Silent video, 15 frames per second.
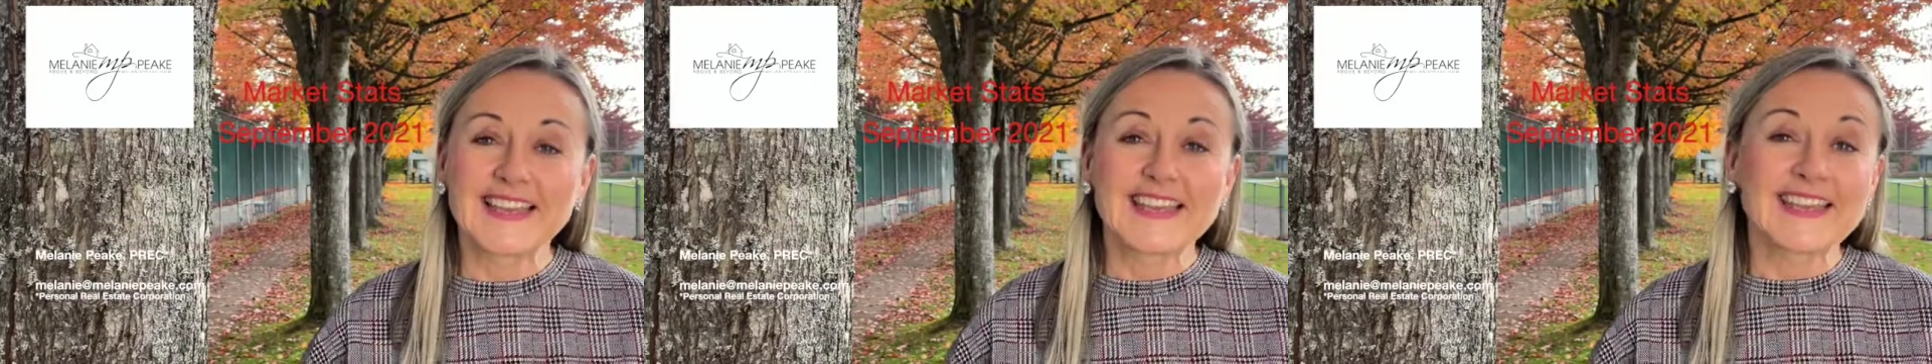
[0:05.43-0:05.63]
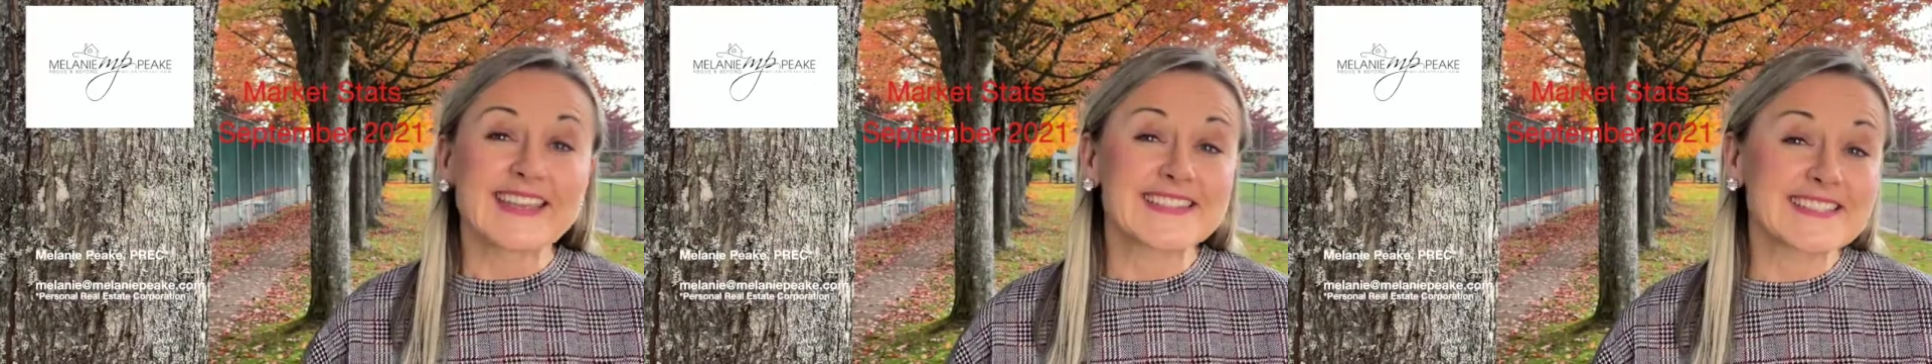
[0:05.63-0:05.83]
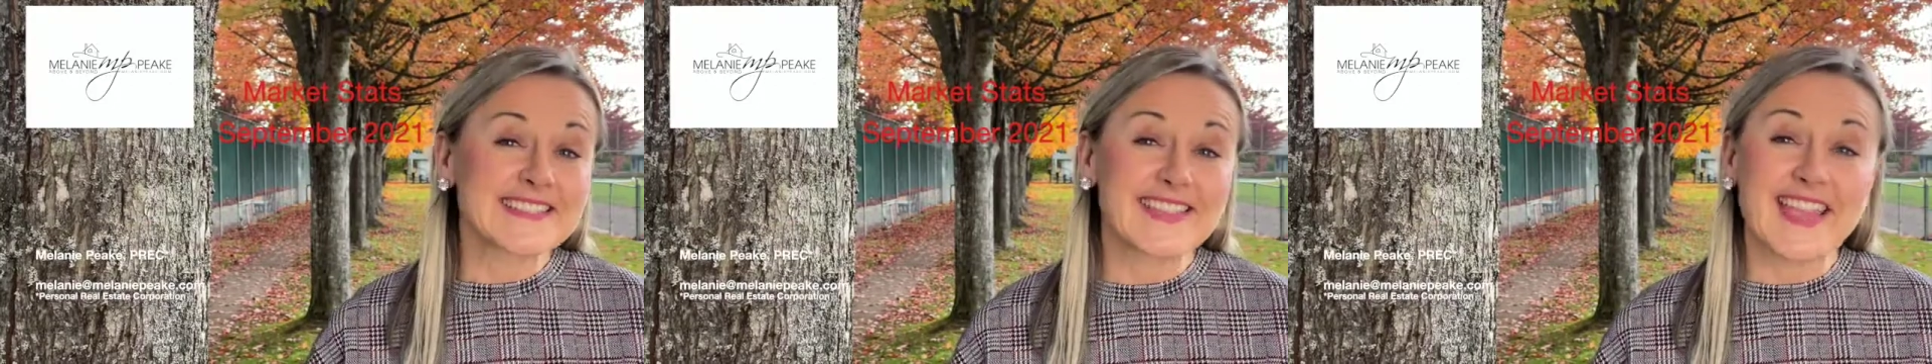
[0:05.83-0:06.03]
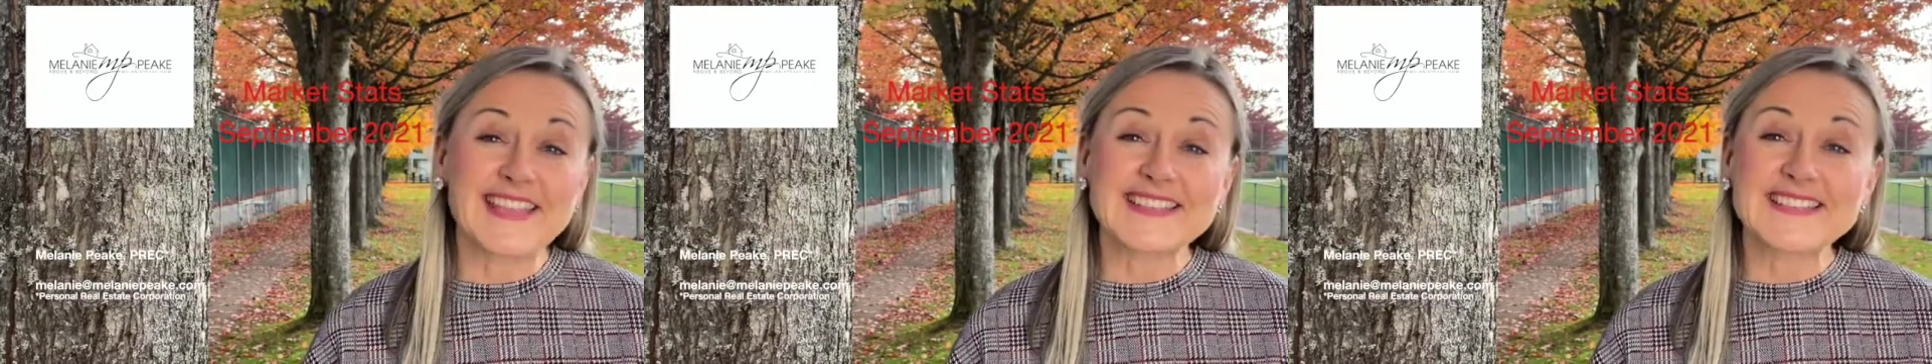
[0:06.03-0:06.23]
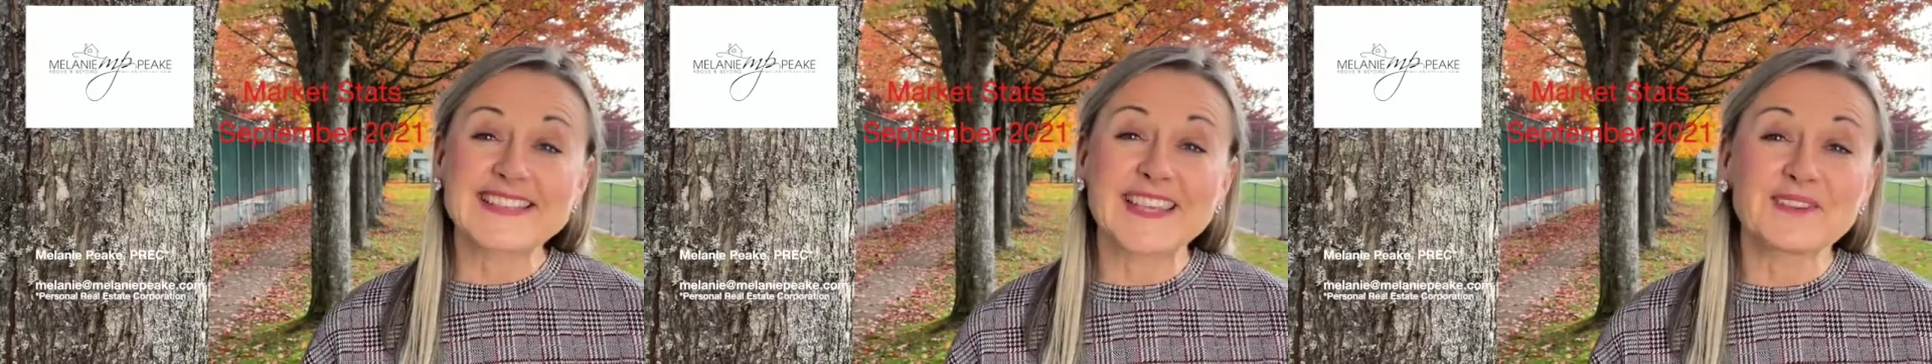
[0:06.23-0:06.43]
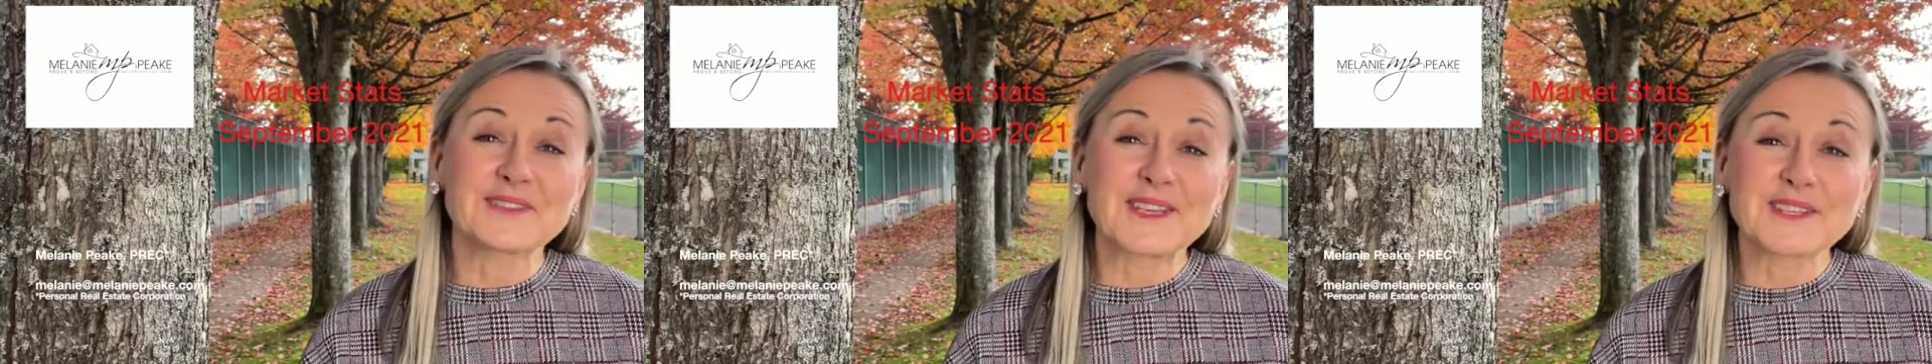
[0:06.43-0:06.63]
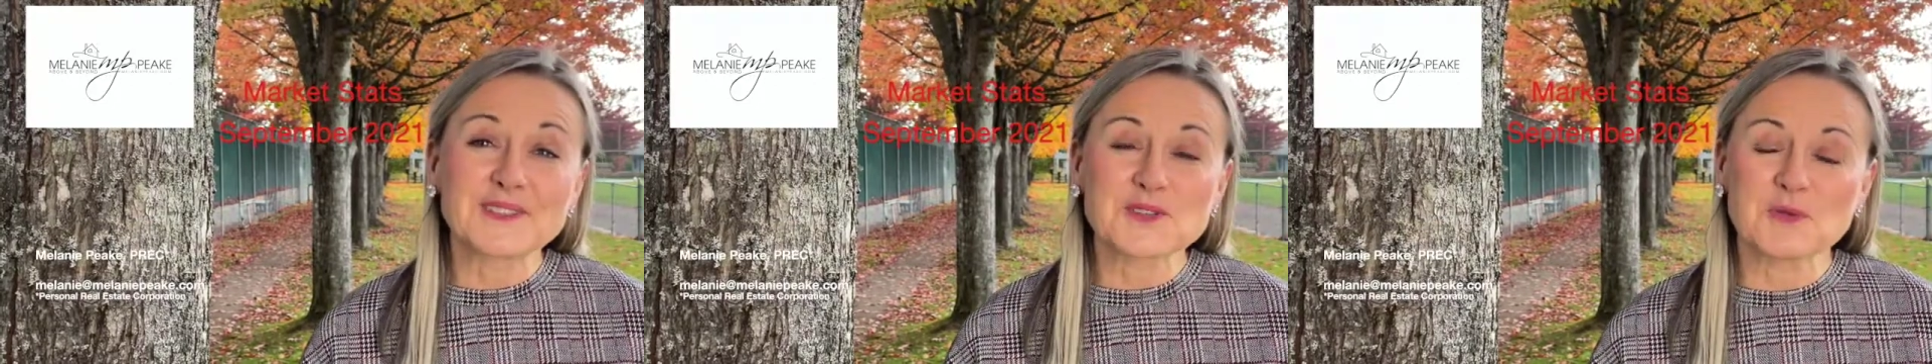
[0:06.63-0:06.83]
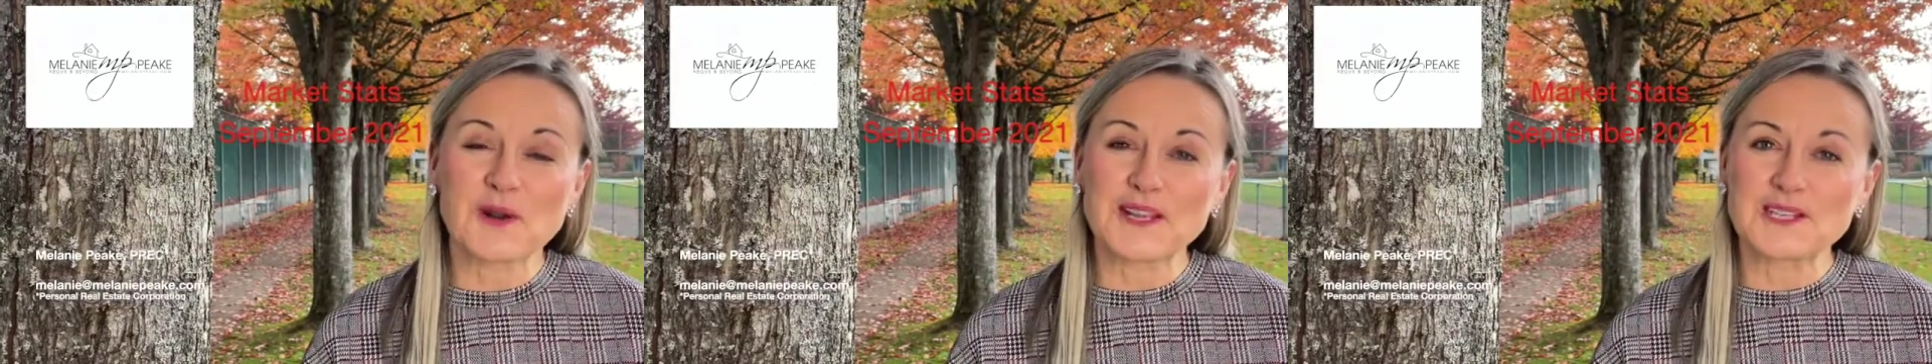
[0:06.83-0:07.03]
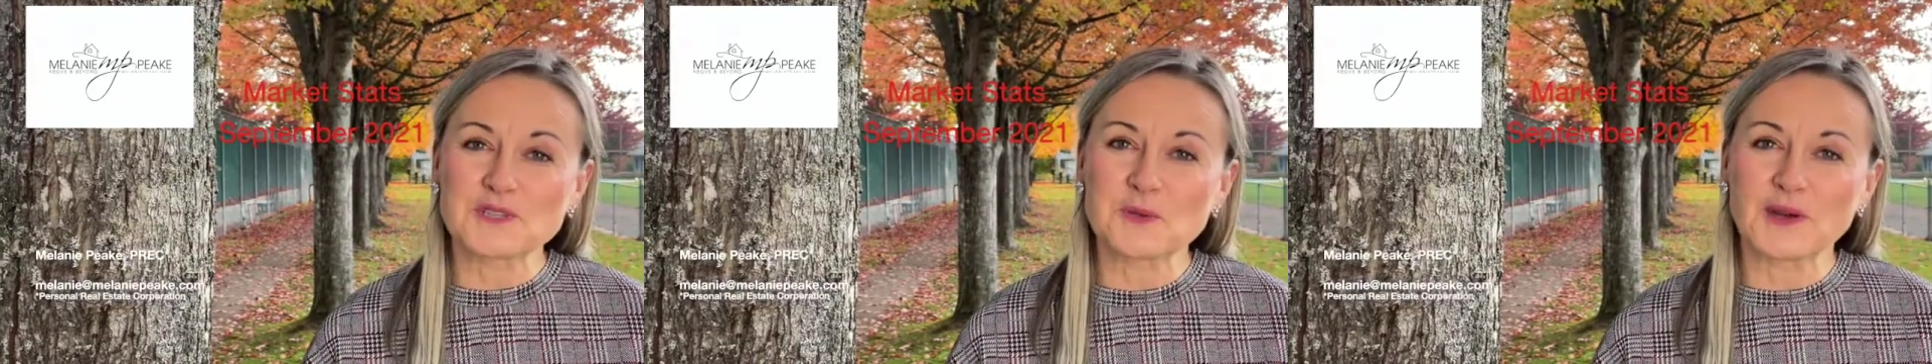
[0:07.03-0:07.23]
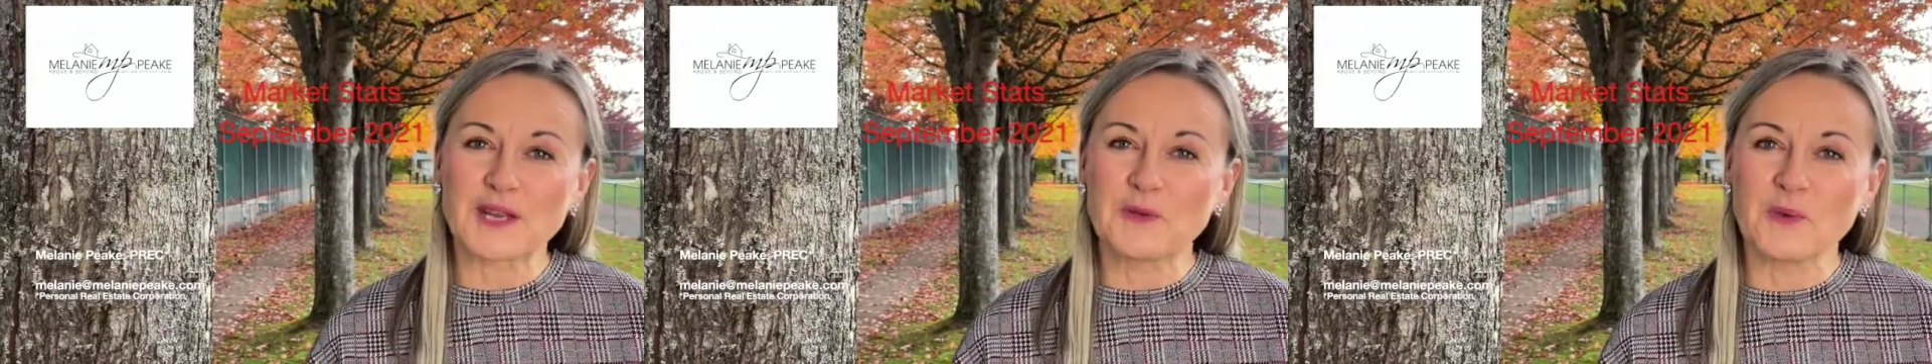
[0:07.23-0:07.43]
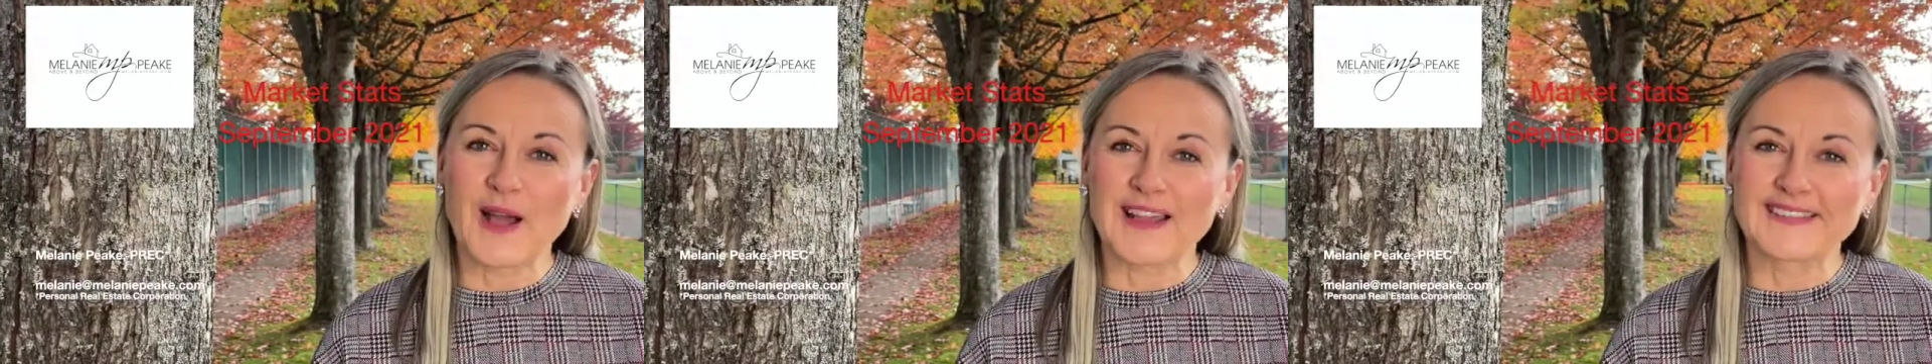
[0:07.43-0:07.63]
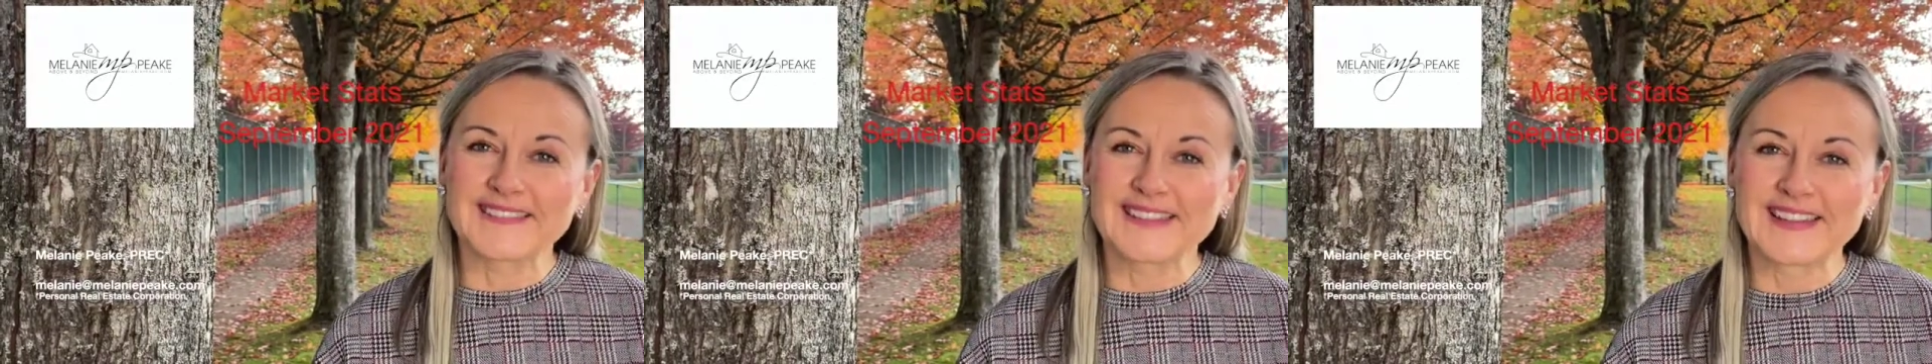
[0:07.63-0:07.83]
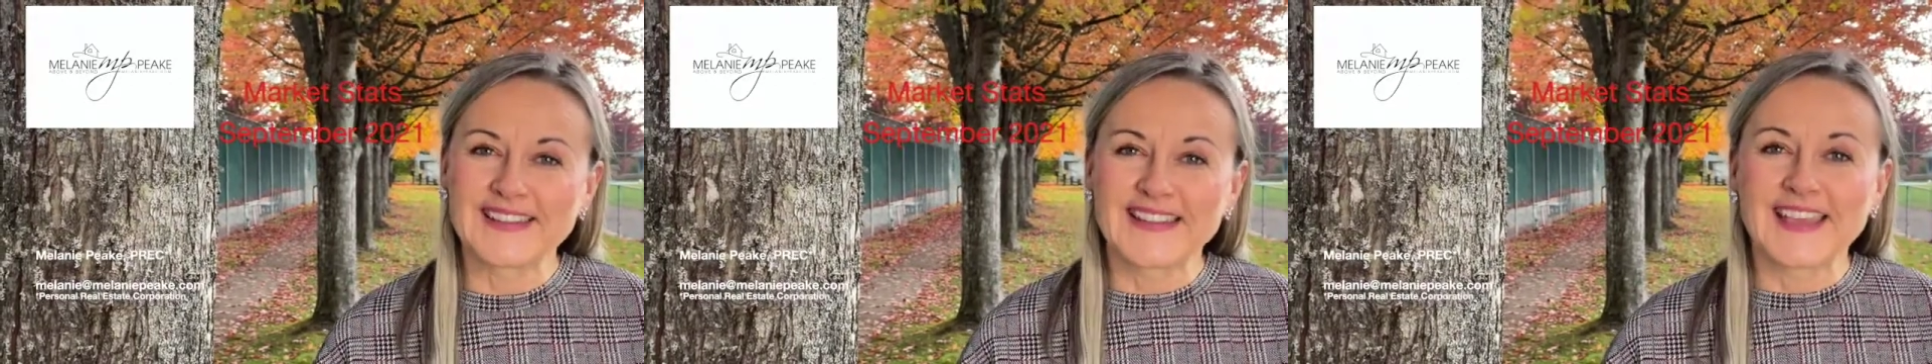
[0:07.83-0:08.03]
It's Thanksgiving 2021